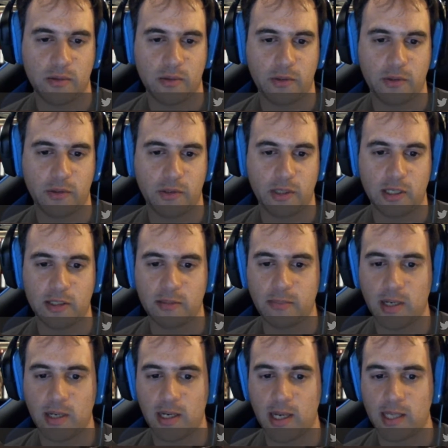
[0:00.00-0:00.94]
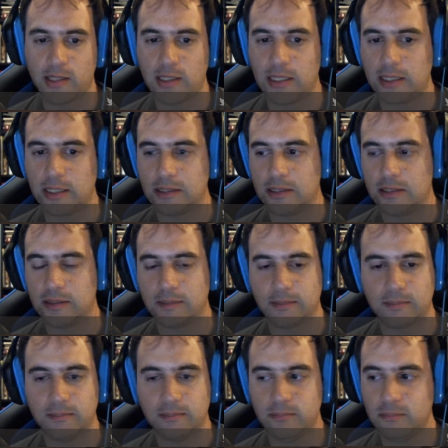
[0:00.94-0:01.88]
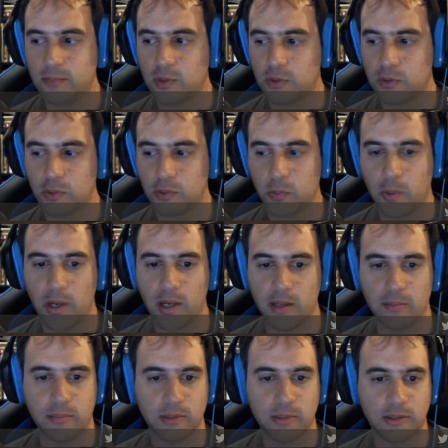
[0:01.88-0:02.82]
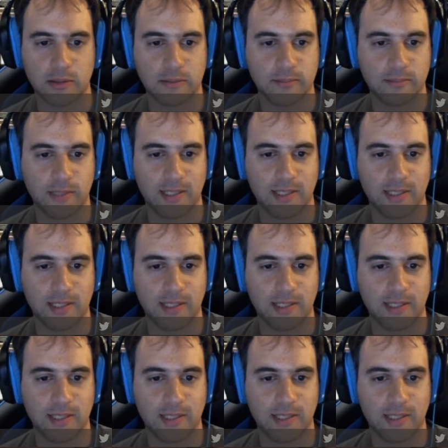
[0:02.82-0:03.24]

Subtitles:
Thought you guys might like that. Not sure why, but